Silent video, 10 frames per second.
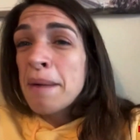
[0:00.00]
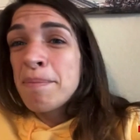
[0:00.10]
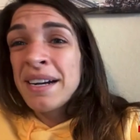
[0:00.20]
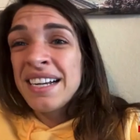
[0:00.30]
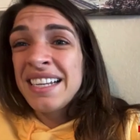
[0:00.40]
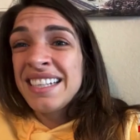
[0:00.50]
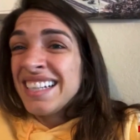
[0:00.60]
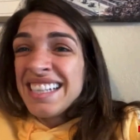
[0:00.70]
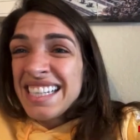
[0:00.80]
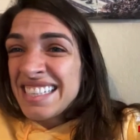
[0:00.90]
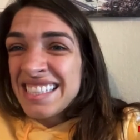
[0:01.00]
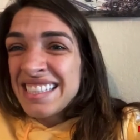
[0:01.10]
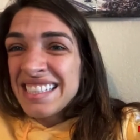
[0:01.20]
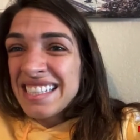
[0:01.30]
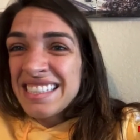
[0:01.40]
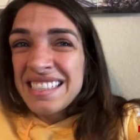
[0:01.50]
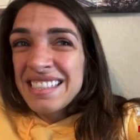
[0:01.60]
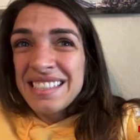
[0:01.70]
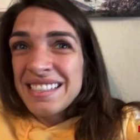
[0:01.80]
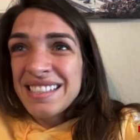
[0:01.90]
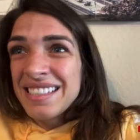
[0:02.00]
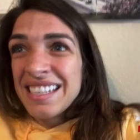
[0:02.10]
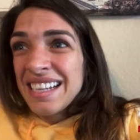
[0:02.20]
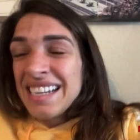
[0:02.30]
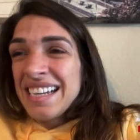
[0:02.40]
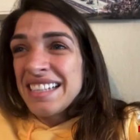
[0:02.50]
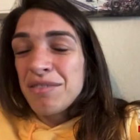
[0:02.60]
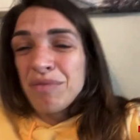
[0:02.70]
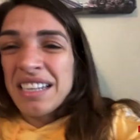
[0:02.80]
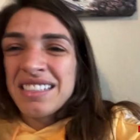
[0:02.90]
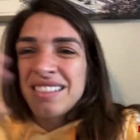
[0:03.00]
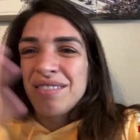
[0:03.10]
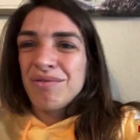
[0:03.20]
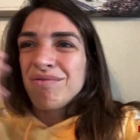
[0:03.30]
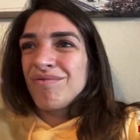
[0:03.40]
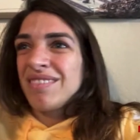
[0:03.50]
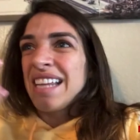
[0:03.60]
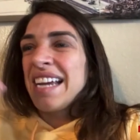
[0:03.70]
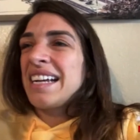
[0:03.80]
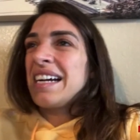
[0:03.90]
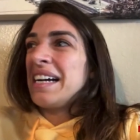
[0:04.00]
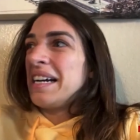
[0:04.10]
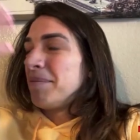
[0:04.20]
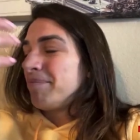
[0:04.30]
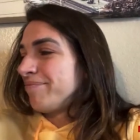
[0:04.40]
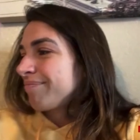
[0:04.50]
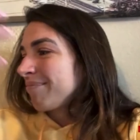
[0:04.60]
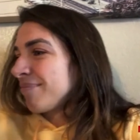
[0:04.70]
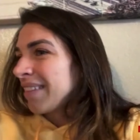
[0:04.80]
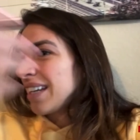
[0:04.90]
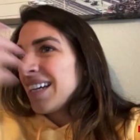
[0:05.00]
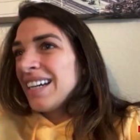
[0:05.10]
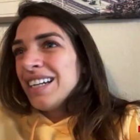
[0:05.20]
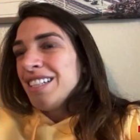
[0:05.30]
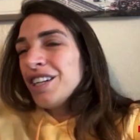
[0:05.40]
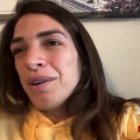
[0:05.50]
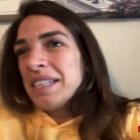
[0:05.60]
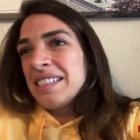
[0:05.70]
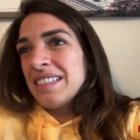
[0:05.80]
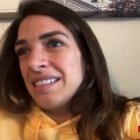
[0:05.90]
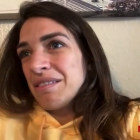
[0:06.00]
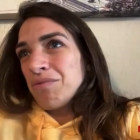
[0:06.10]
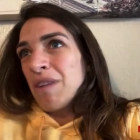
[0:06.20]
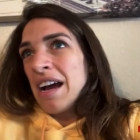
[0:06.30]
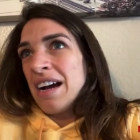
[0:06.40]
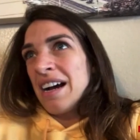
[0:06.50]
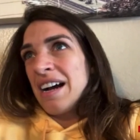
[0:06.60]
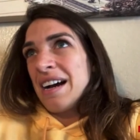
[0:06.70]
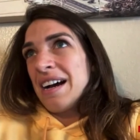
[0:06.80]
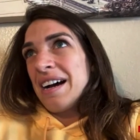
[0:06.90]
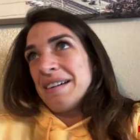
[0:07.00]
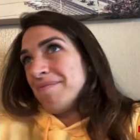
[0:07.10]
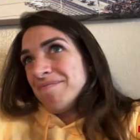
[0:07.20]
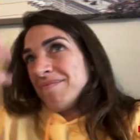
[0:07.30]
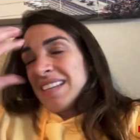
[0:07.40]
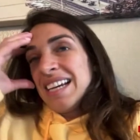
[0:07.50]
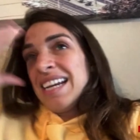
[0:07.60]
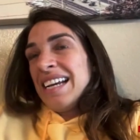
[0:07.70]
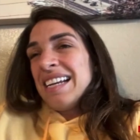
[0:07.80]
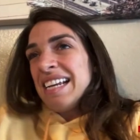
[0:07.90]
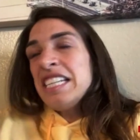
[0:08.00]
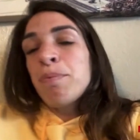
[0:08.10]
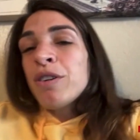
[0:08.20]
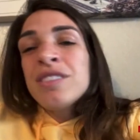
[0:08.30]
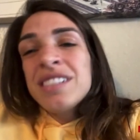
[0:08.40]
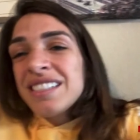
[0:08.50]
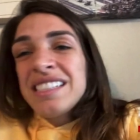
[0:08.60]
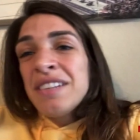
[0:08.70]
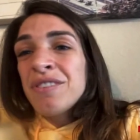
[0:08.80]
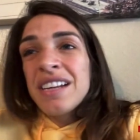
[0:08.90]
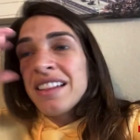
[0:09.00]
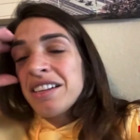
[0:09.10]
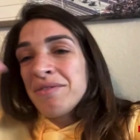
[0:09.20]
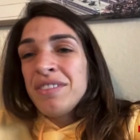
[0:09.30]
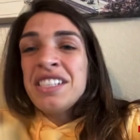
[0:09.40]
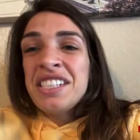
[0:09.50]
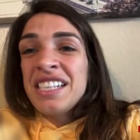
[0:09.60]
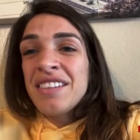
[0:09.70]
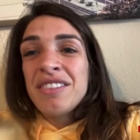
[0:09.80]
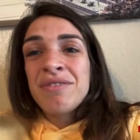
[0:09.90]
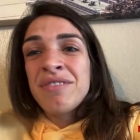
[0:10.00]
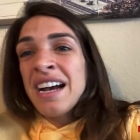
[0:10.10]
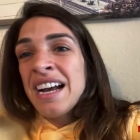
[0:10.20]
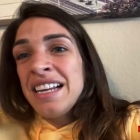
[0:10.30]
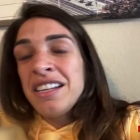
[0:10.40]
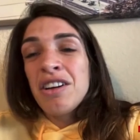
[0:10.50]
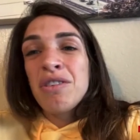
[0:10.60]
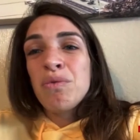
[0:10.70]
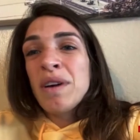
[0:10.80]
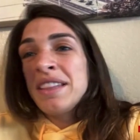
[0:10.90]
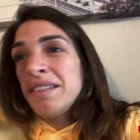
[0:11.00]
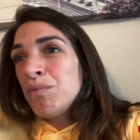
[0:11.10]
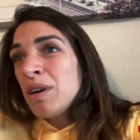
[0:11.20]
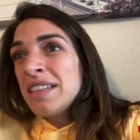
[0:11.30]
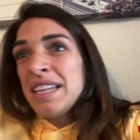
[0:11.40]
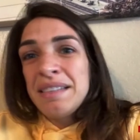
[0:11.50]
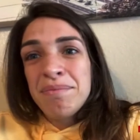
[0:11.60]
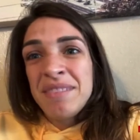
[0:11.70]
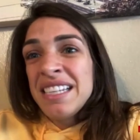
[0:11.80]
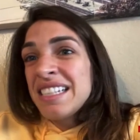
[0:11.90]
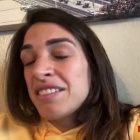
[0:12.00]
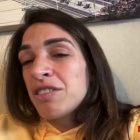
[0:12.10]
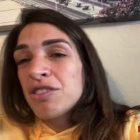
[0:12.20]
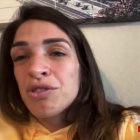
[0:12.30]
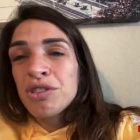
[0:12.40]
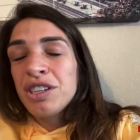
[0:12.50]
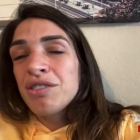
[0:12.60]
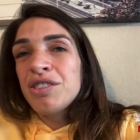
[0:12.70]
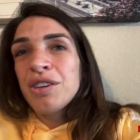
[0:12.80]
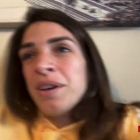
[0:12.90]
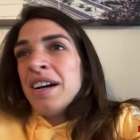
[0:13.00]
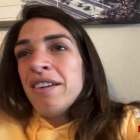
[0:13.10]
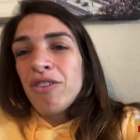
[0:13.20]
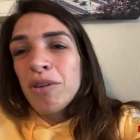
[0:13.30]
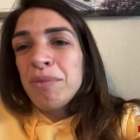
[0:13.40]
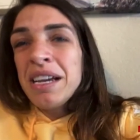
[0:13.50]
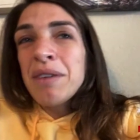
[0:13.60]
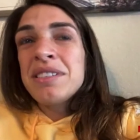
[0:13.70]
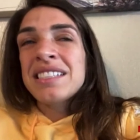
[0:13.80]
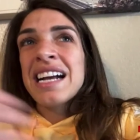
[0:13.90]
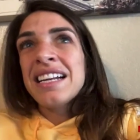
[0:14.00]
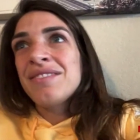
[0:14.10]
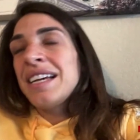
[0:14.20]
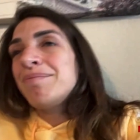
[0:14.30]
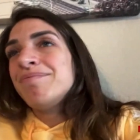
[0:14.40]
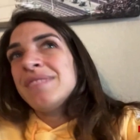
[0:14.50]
but it's, it's, it's, it's like, um, you know, it's, uh, each person is different their vision of the fight, you know, what, what they think is control. And also for me, I was kind of like